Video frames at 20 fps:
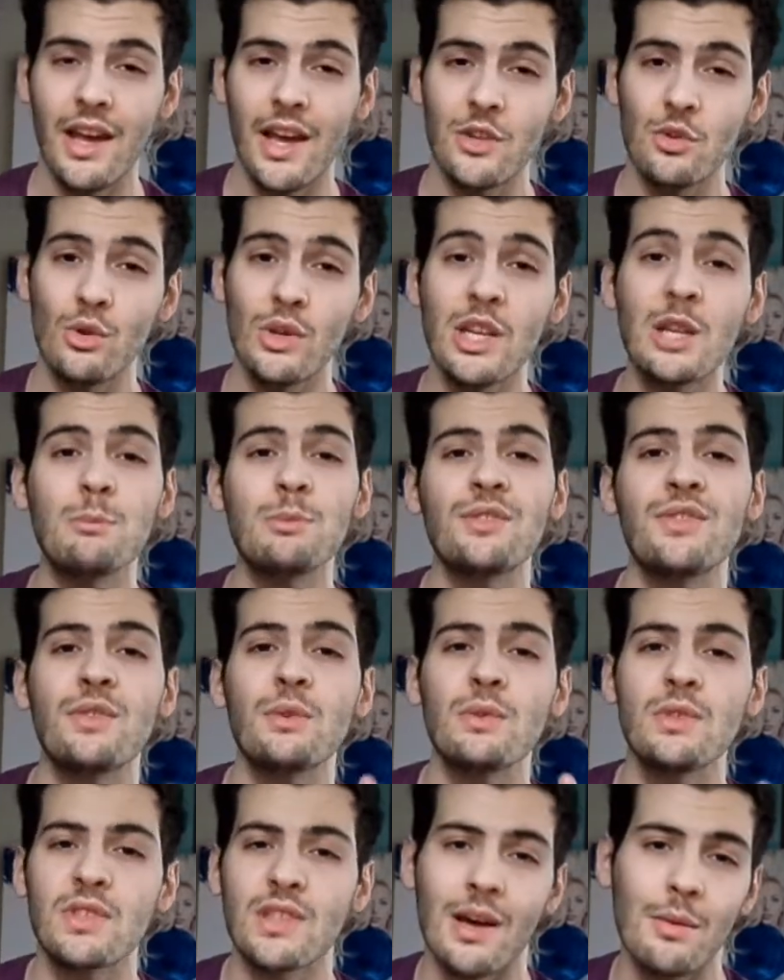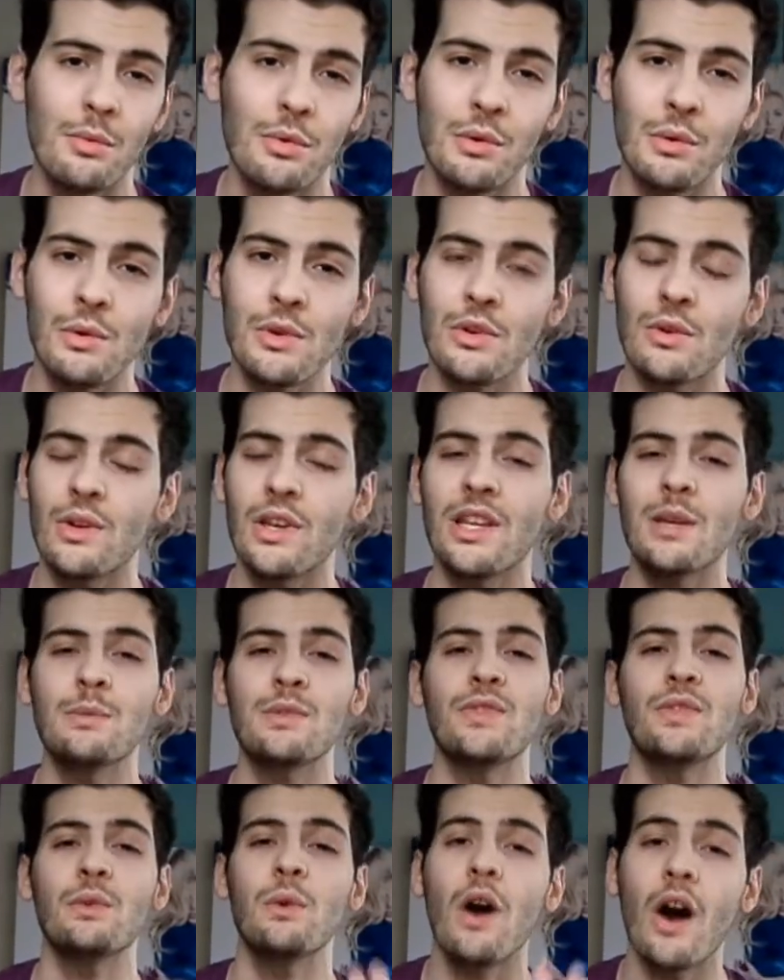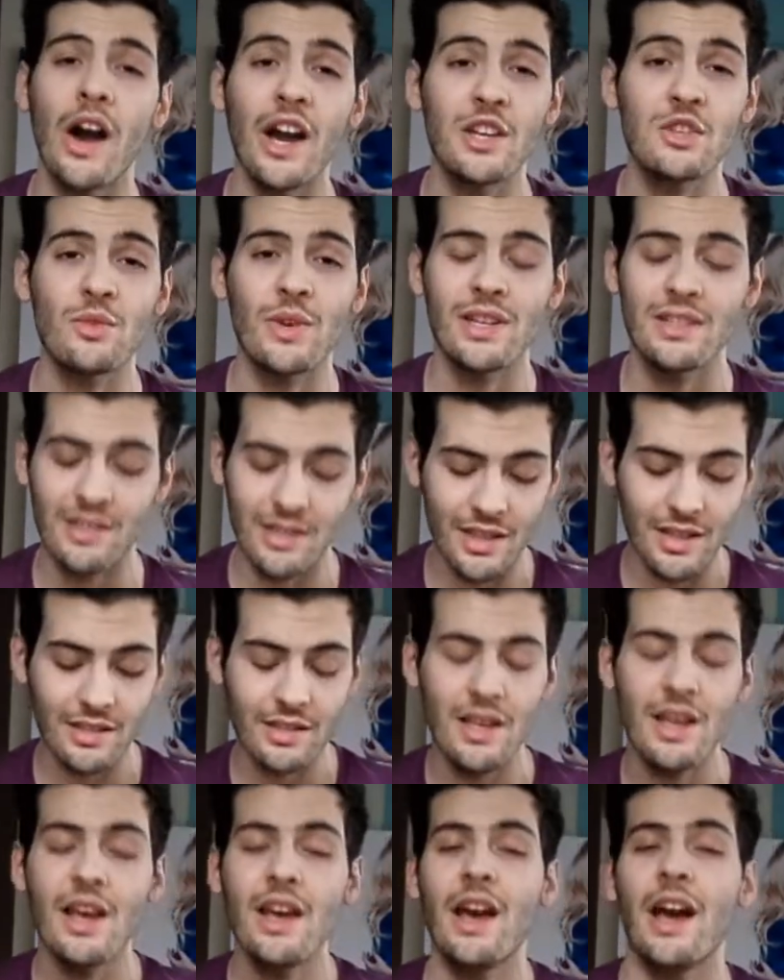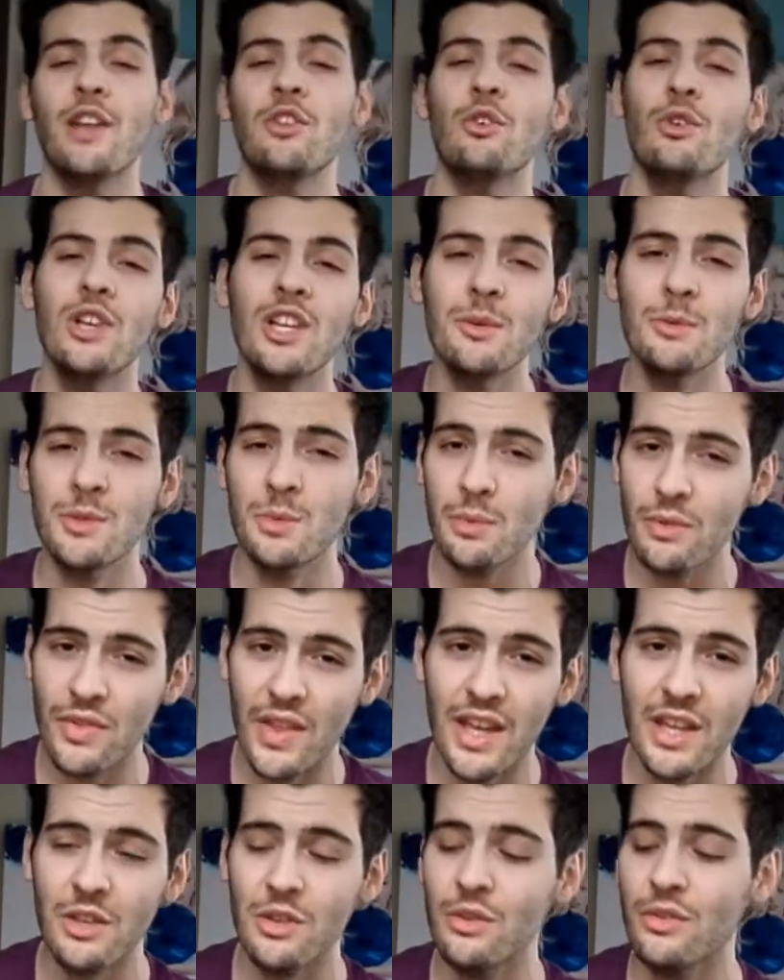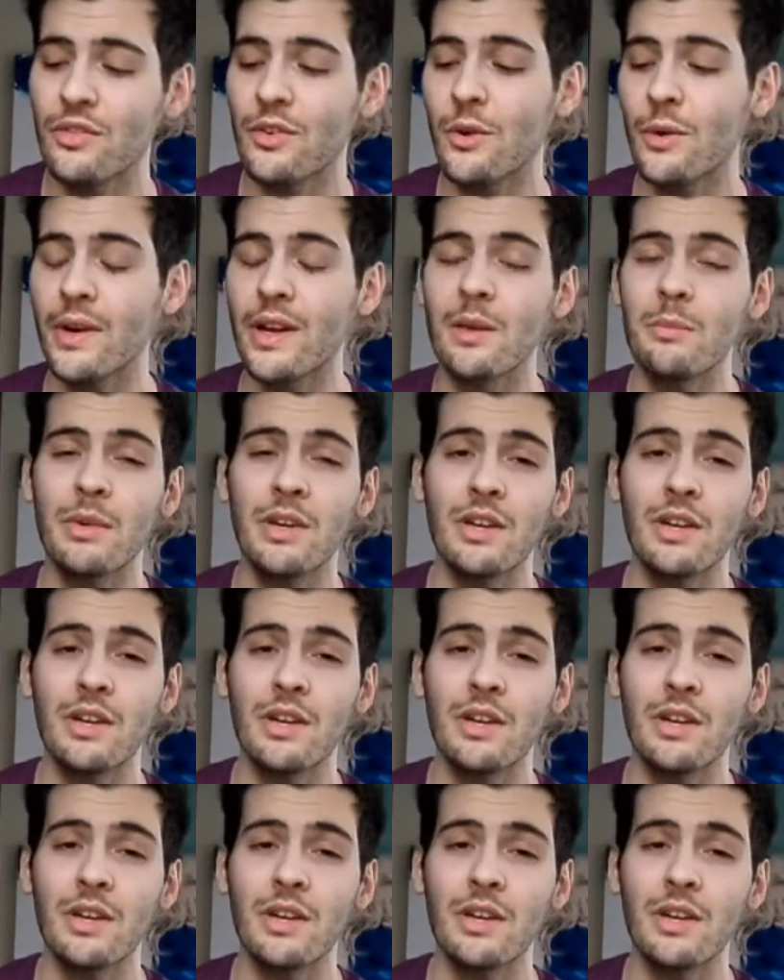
And your lips feel supple, your lips feel hydrated, and your lips will thank you for it,